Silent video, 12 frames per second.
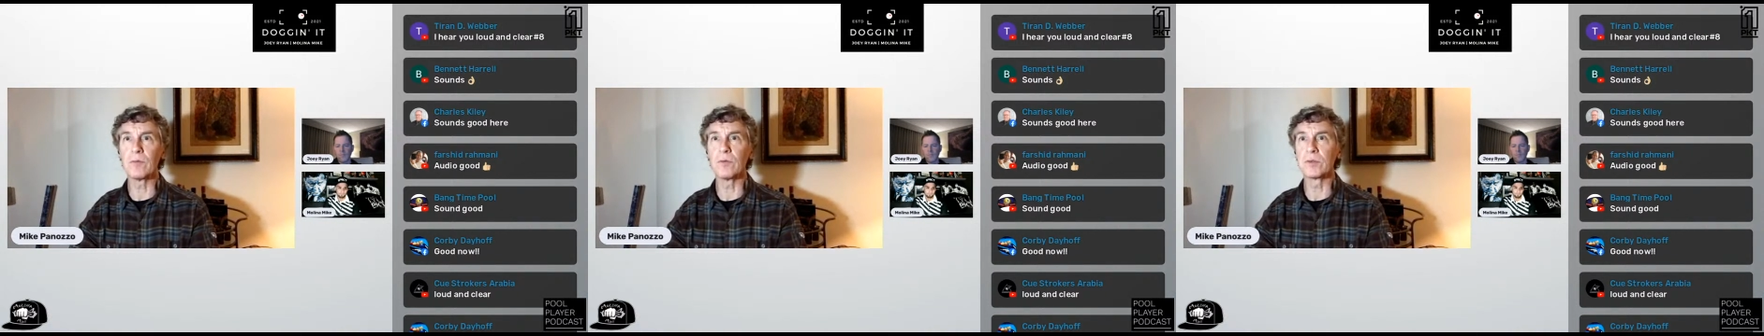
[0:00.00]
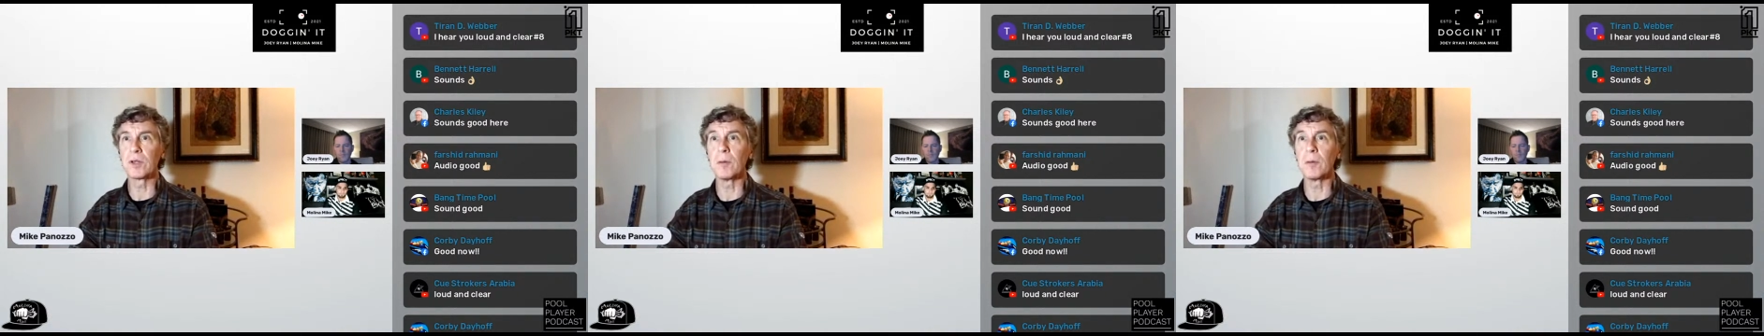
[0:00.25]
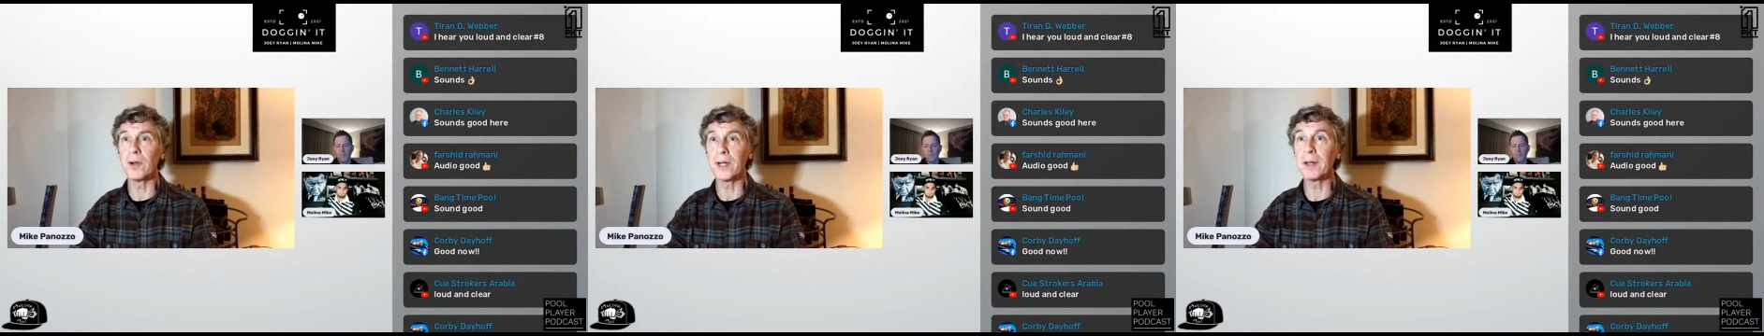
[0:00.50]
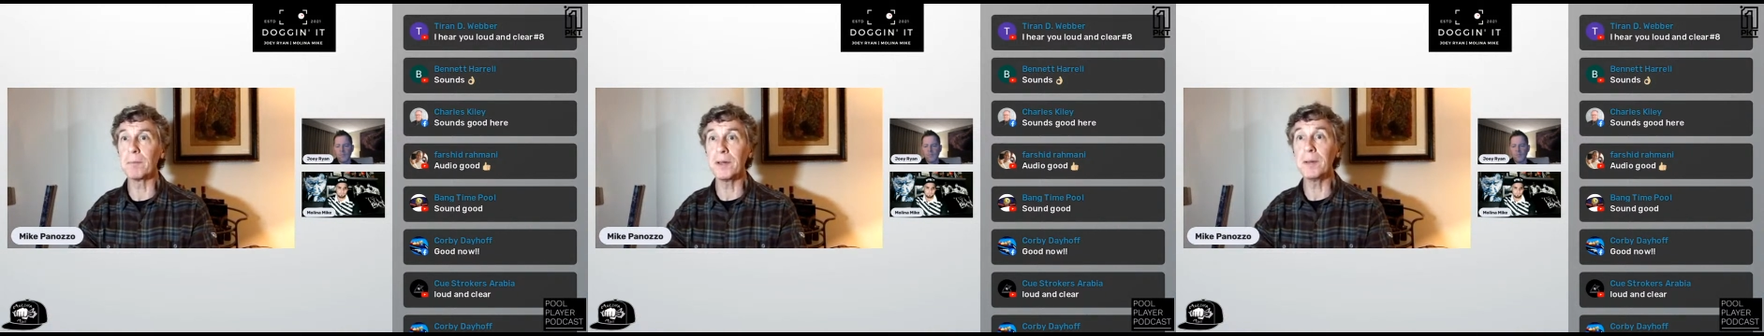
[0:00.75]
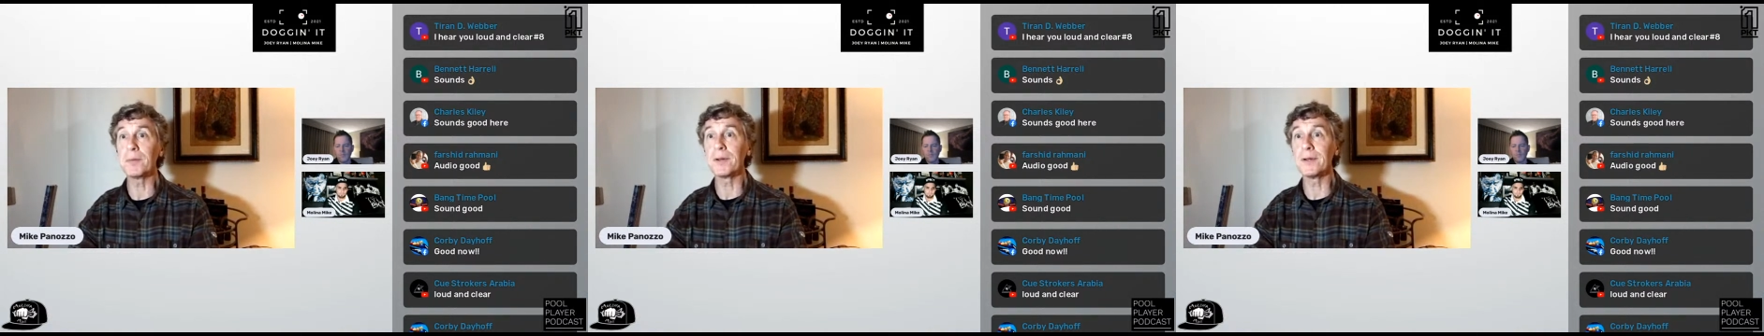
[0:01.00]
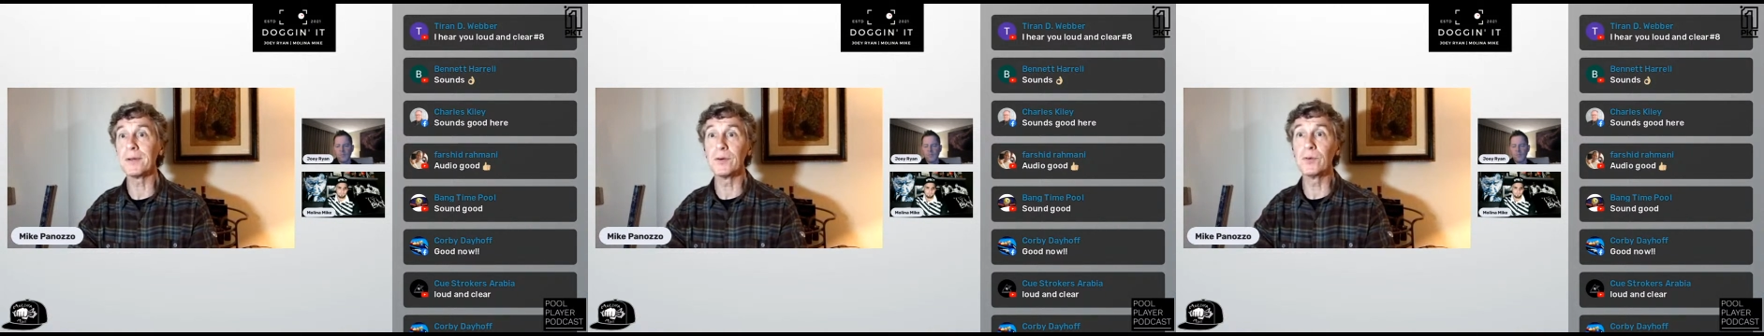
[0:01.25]
was going to bring in
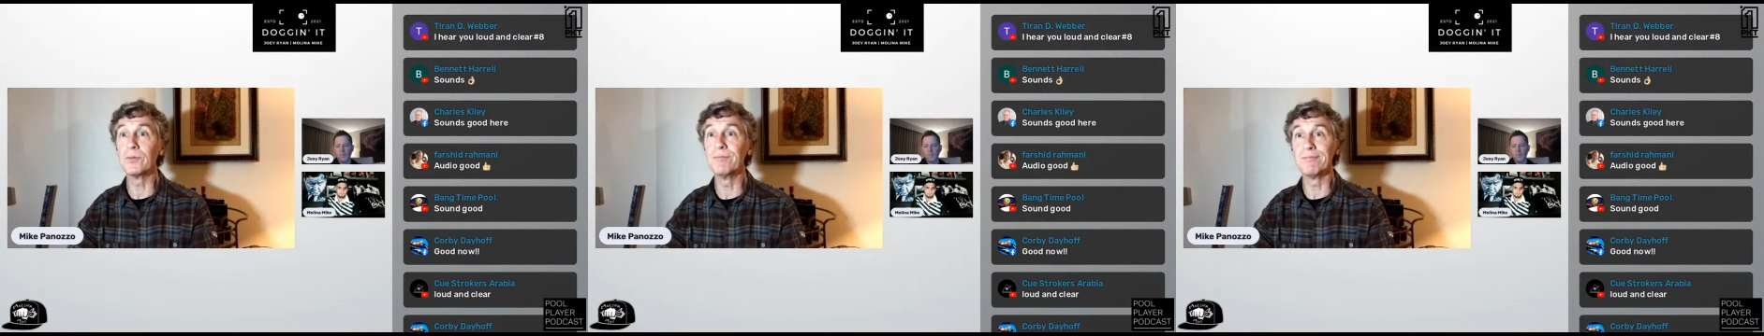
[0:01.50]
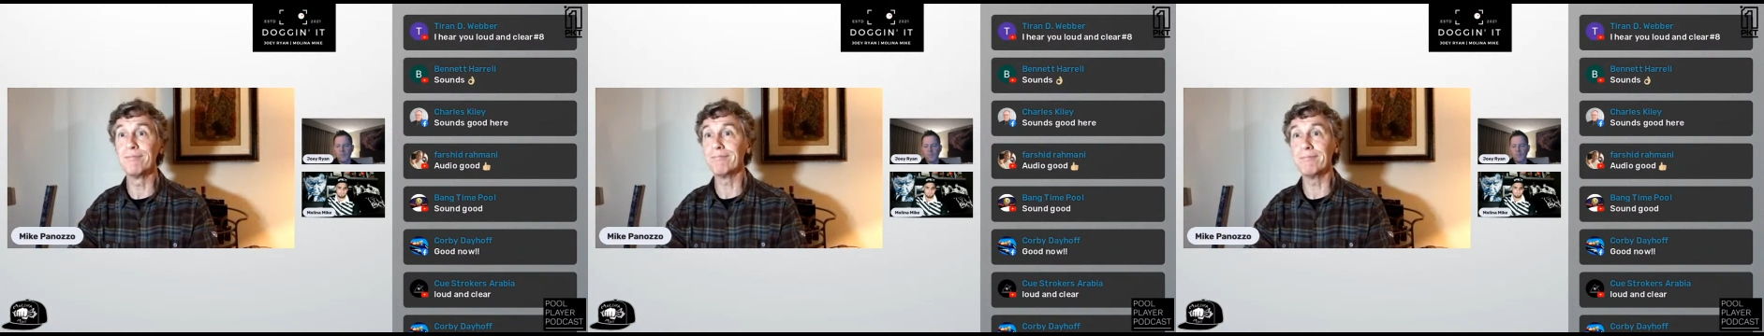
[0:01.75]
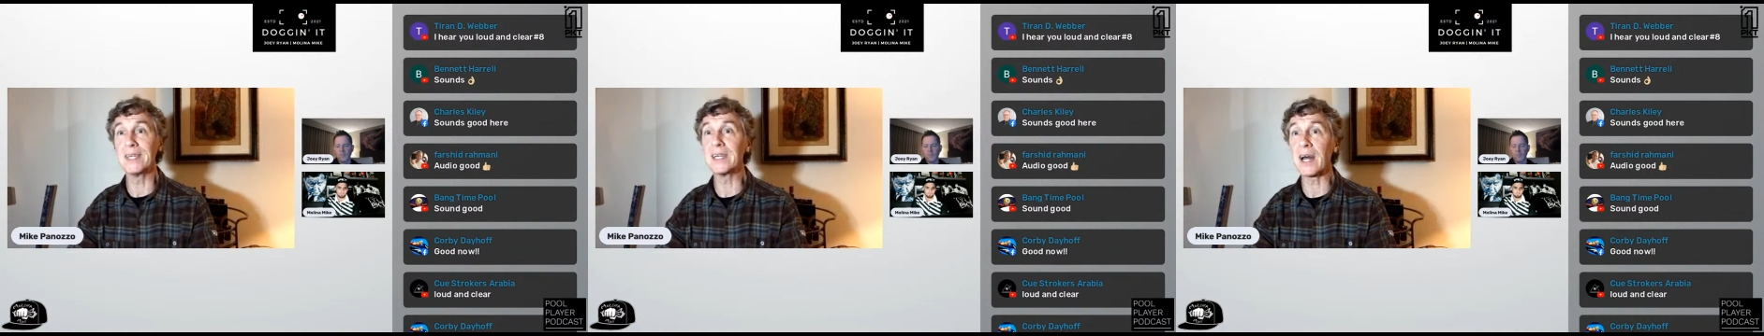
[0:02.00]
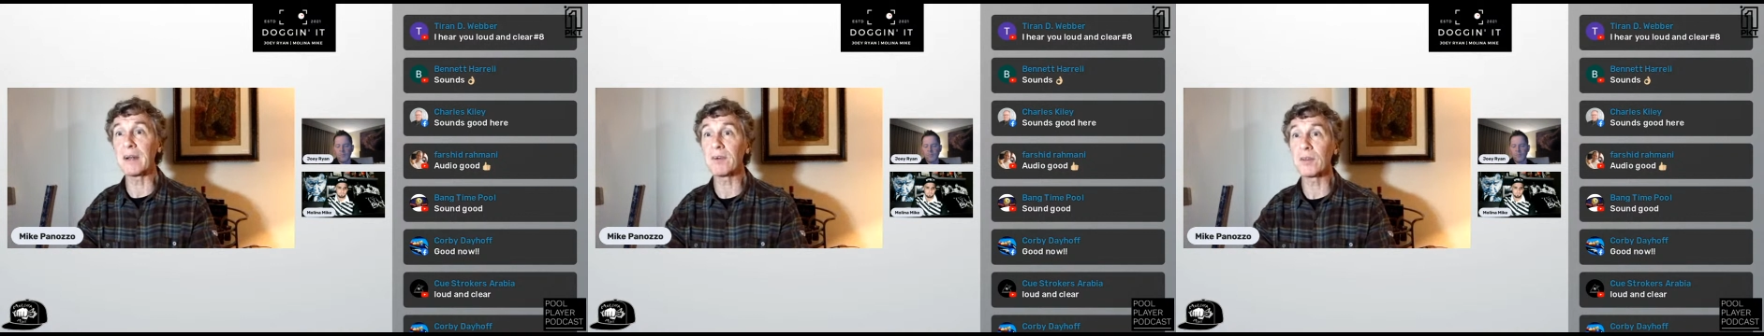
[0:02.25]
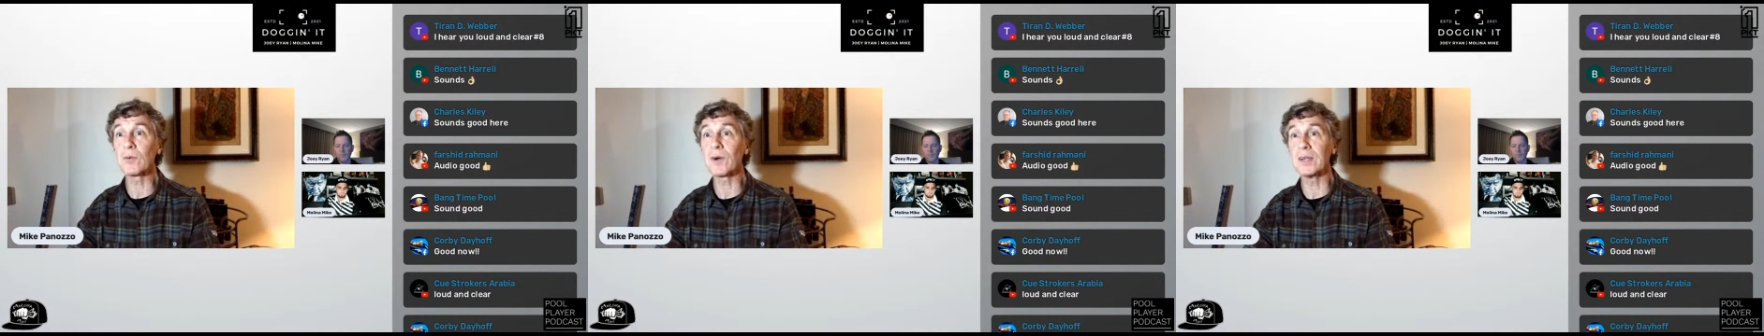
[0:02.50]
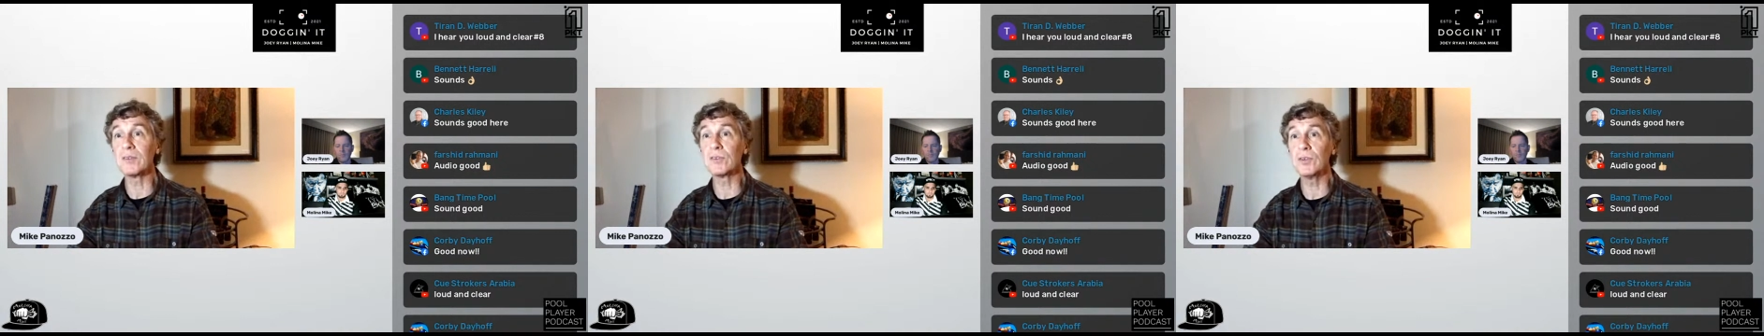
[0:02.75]
people who may not have
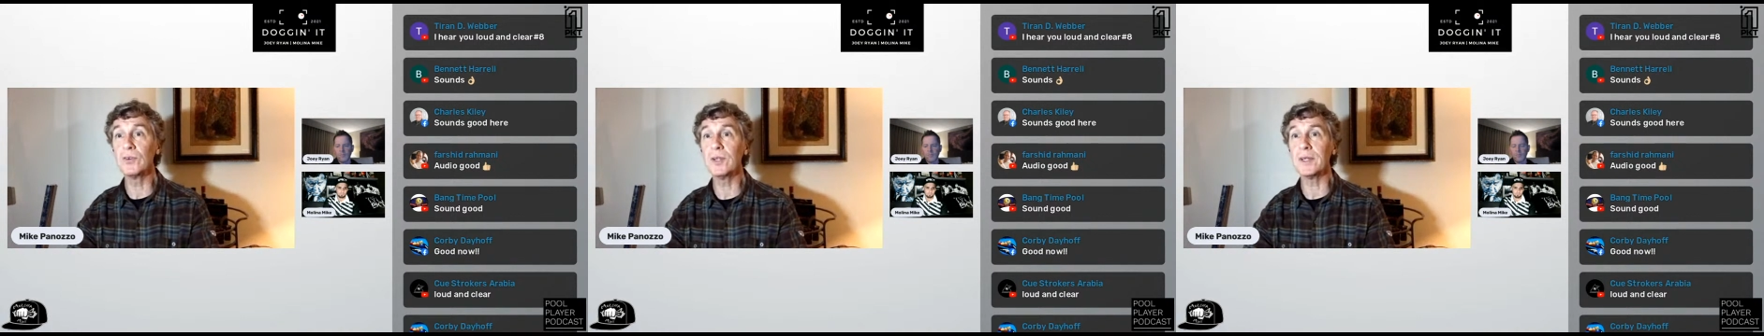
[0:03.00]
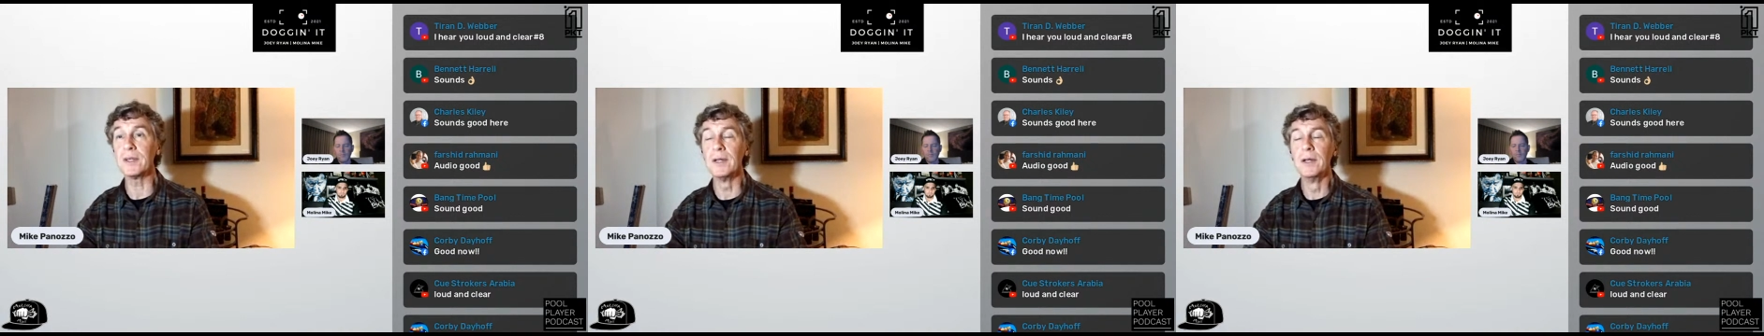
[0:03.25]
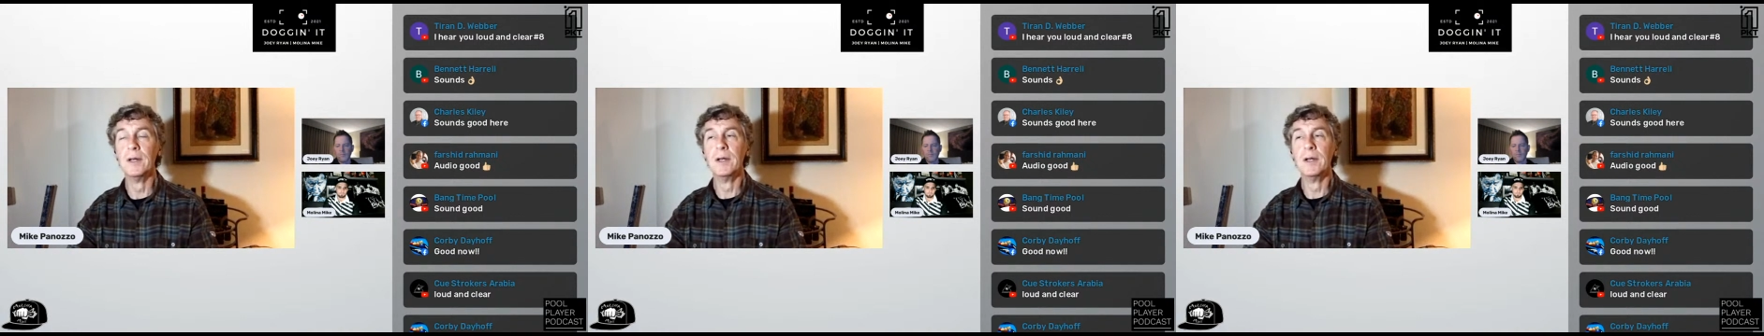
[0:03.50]
otherwise tuned in.